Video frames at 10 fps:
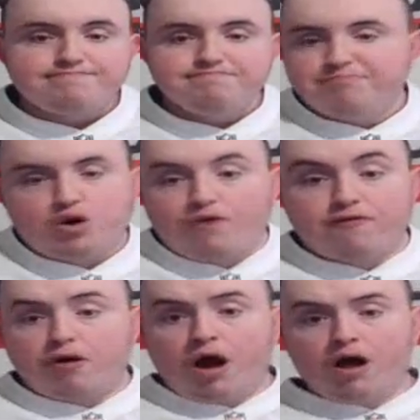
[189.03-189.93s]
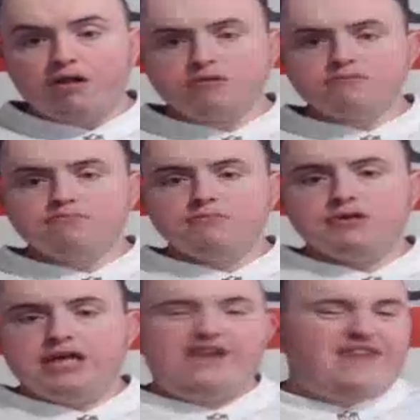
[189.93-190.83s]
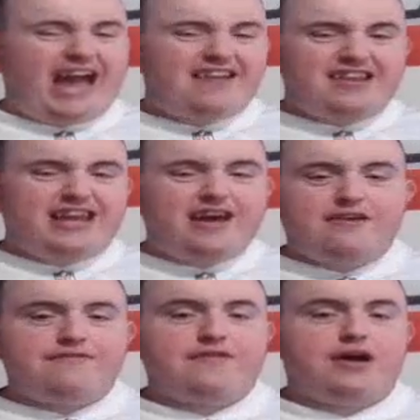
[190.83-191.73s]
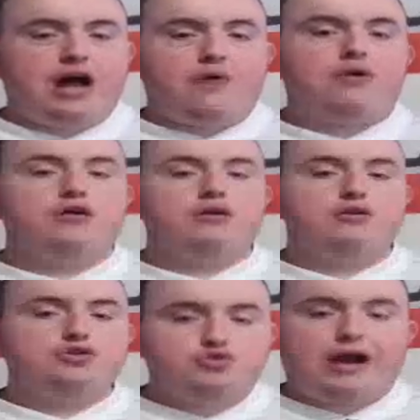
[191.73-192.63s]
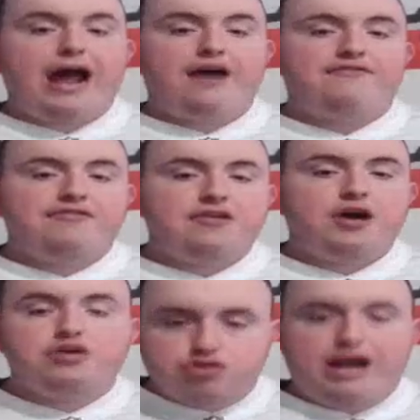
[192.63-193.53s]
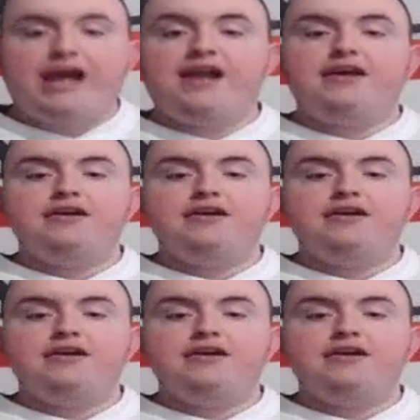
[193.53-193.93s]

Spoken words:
But overall, if I had to give our draft a grade,